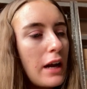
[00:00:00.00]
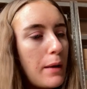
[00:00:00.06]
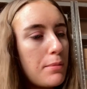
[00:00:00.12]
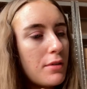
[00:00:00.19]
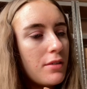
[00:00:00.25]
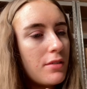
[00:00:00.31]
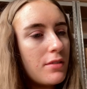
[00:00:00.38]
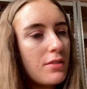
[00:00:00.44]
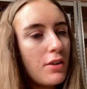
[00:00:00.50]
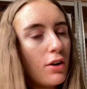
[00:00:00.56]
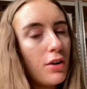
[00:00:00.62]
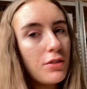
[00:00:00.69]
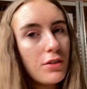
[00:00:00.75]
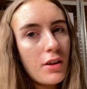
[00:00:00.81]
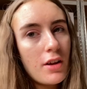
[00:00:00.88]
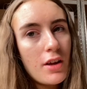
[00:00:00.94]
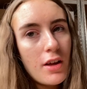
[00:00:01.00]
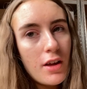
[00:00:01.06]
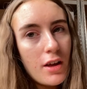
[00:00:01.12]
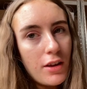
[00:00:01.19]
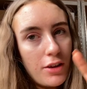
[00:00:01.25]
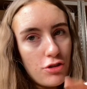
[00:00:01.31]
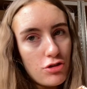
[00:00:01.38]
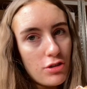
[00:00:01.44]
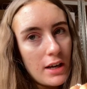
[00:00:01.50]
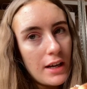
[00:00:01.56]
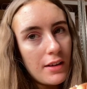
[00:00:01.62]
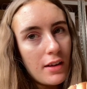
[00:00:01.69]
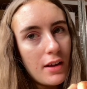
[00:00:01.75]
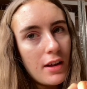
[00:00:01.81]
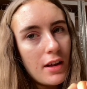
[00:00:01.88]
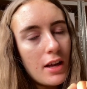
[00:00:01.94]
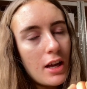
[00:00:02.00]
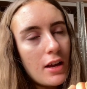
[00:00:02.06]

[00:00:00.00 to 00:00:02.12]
happened on the train.